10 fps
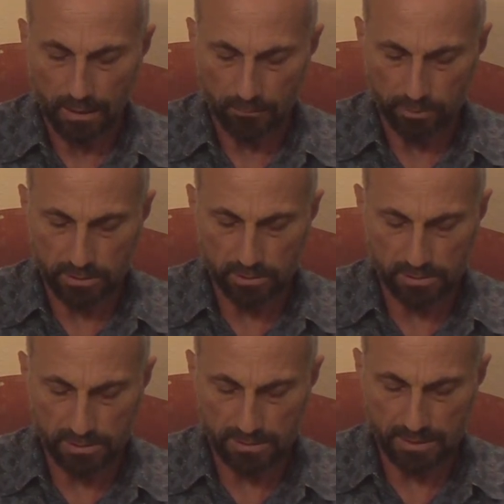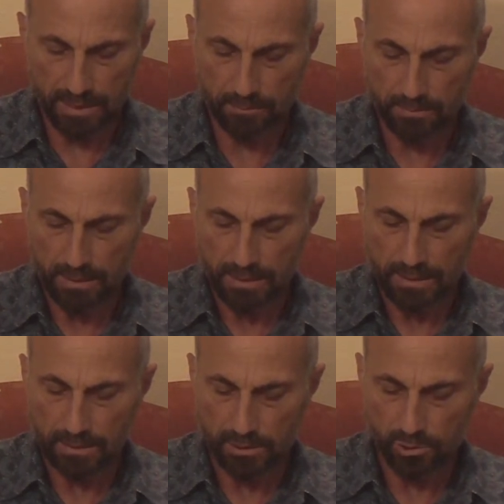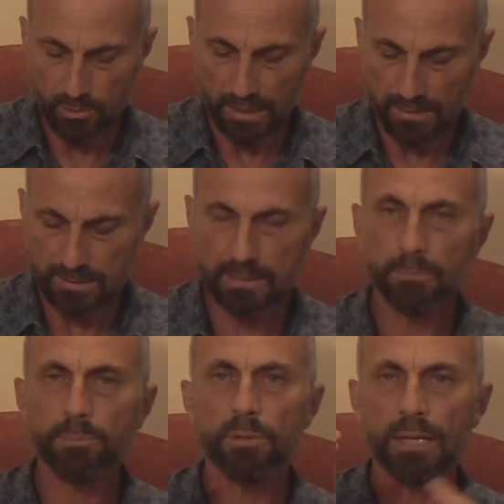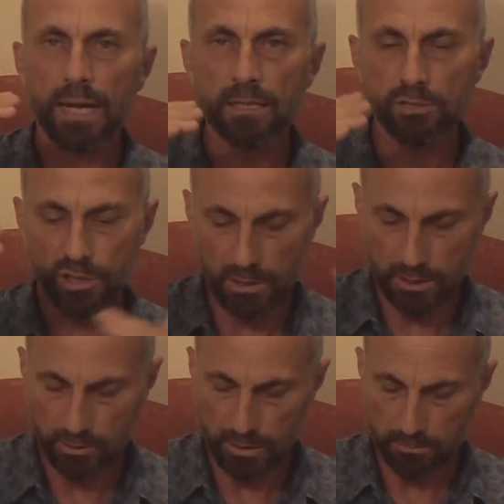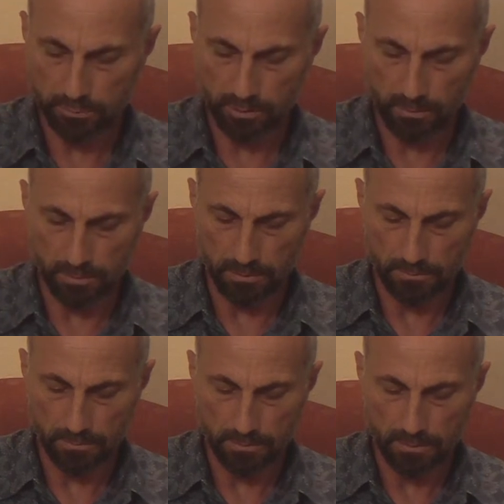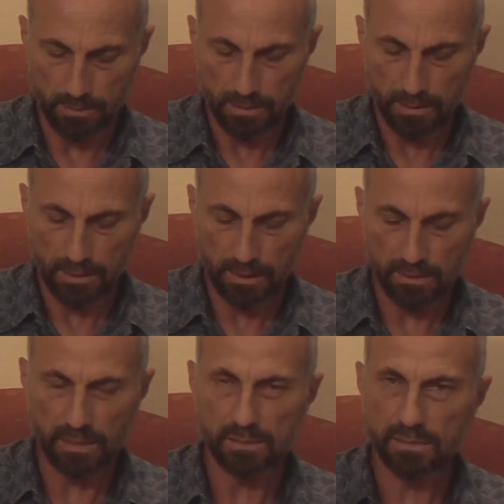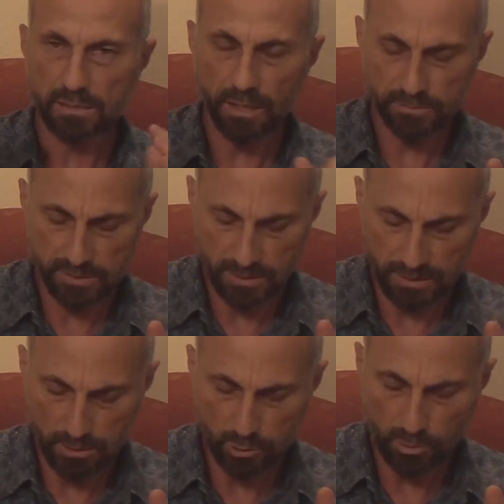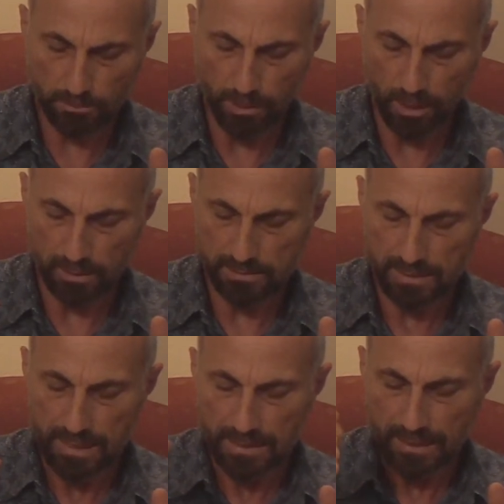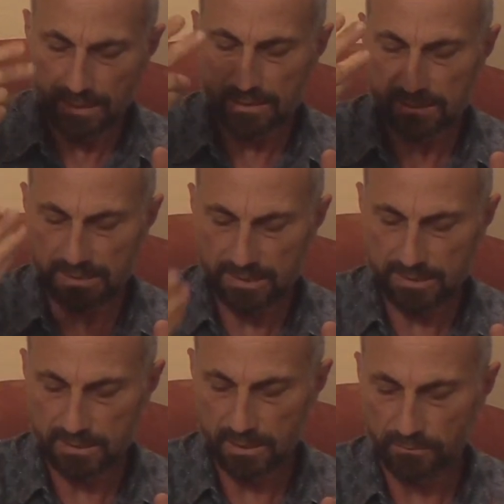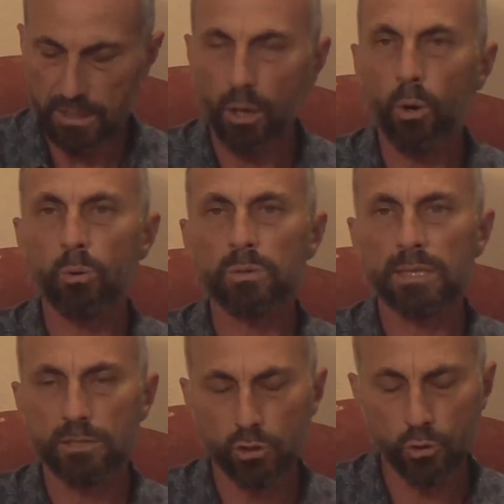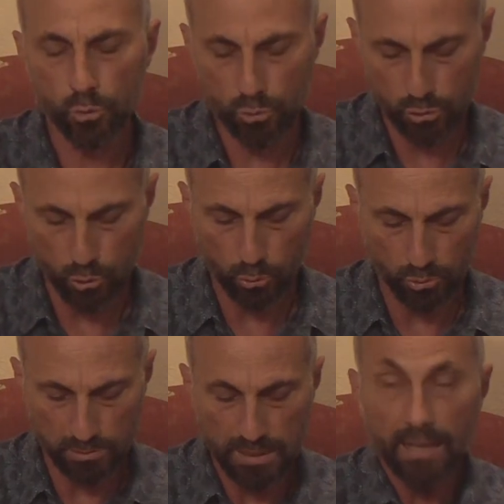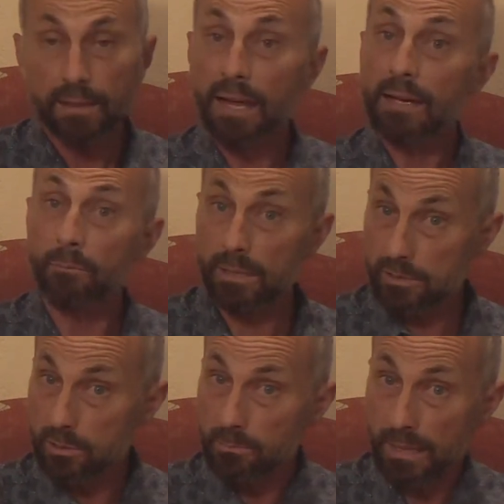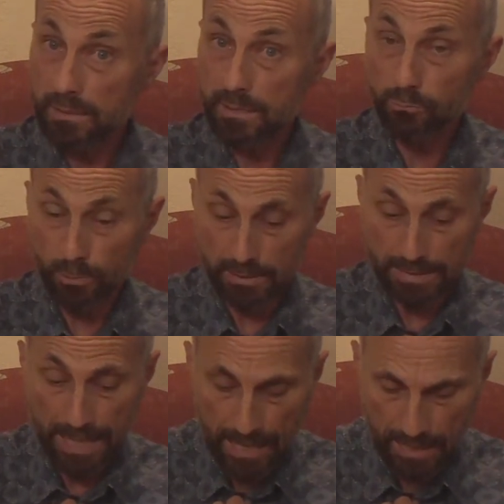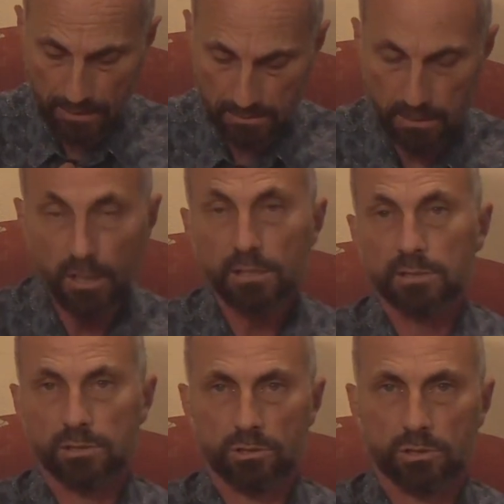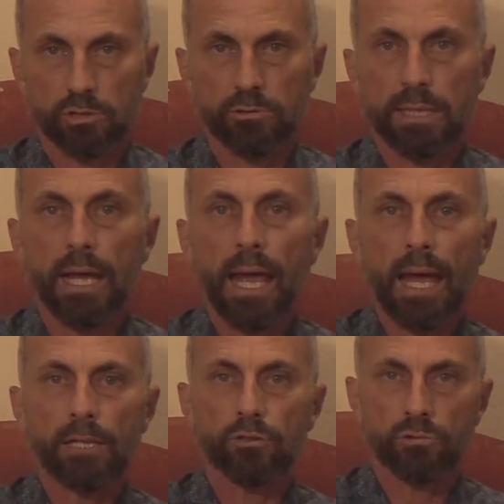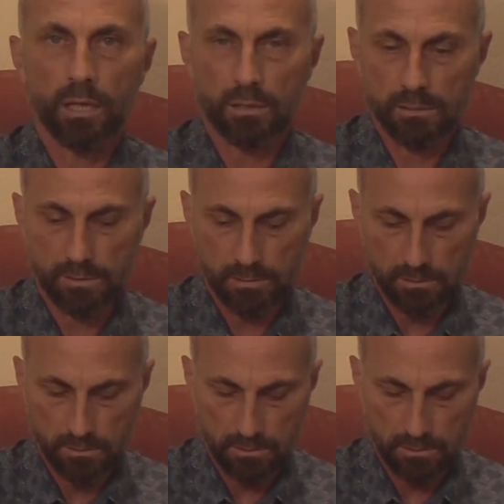and reduces them into a simple engineering problem, and then stuffs it into a box that consists of the only two tools that Western medicine really has: surgery and drugs.